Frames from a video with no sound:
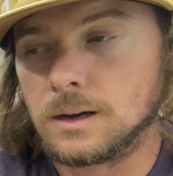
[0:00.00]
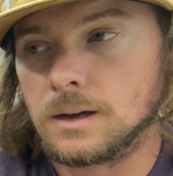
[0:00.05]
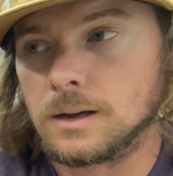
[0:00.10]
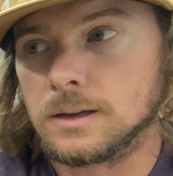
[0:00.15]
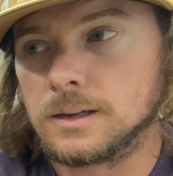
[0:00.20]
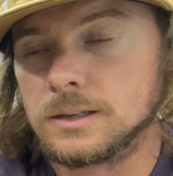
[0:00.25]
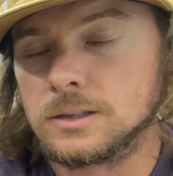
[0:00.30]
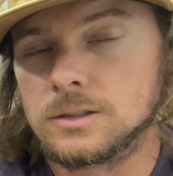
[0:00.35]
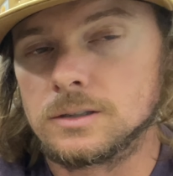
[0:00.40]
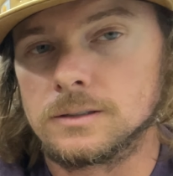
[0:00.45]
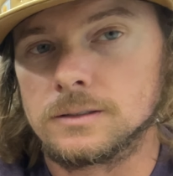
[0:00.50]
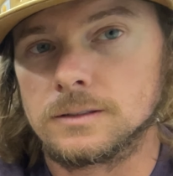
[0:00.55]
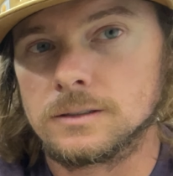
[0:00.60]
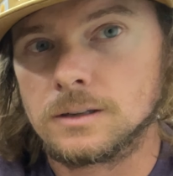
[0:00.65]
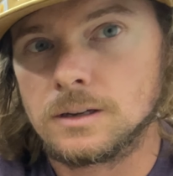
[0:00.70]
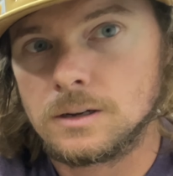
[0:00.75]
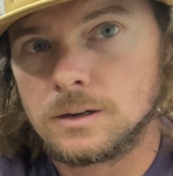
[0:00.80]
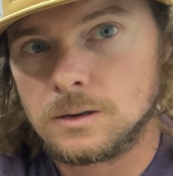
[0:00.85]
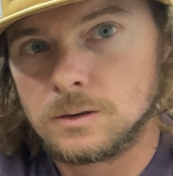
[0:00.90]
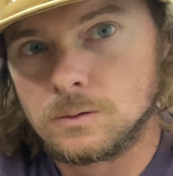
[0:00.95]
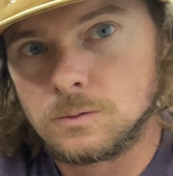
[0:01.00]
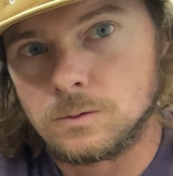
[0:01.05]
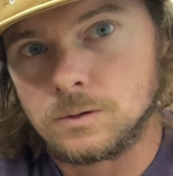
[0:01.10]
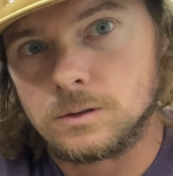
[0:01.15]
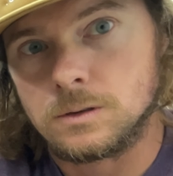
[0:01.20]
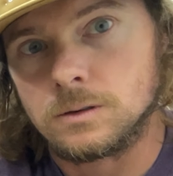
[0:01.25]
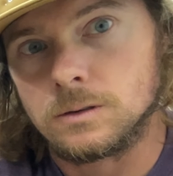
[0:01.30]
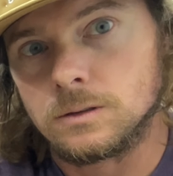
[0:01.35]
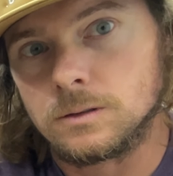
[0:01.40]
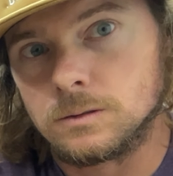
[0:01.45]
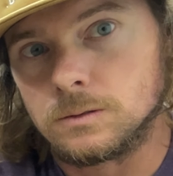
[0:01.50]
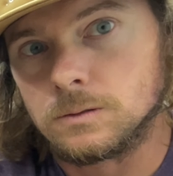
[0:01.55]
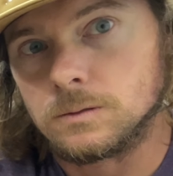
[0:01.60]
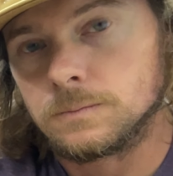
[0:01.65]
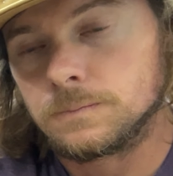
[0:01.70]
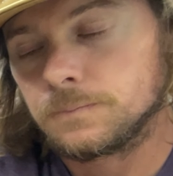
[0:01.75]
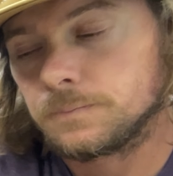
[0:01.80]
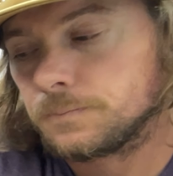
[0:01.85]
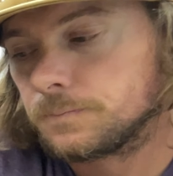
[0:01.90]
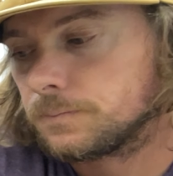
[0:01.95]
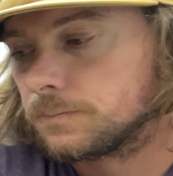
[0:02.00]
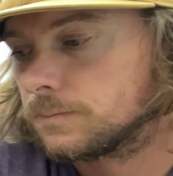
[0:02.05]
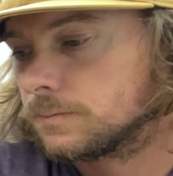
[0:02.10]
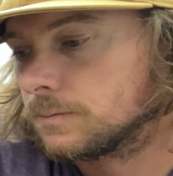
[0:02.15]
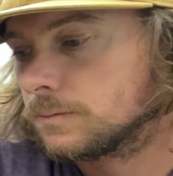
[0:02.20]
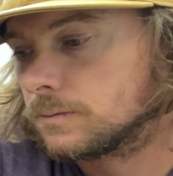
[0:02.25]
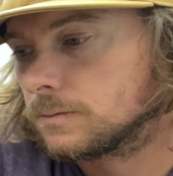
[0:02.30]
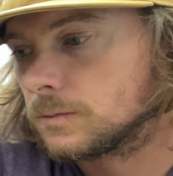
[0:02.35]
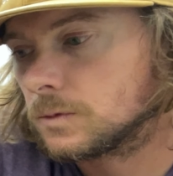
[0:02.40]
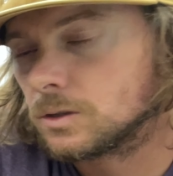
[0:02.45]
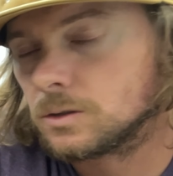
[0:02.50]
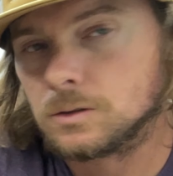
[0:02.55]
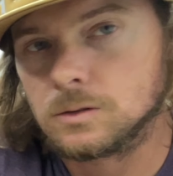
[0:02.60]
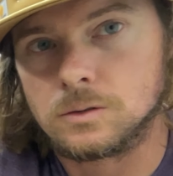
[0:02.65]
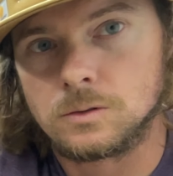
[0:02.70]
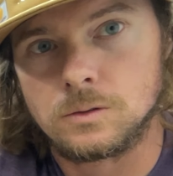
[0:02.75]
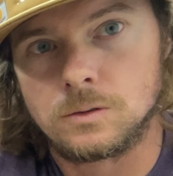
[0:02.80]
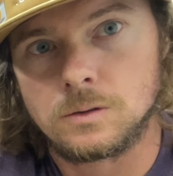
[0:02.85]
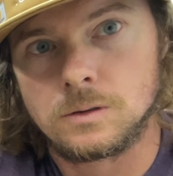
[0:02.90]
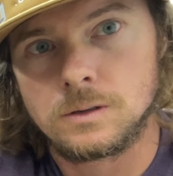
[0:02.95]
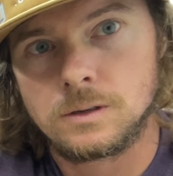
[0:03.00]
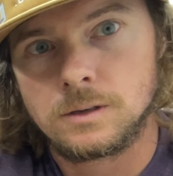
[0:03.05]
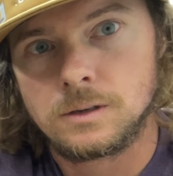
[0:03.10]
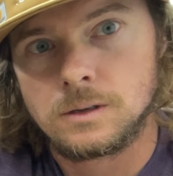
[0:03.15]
inches with your little circle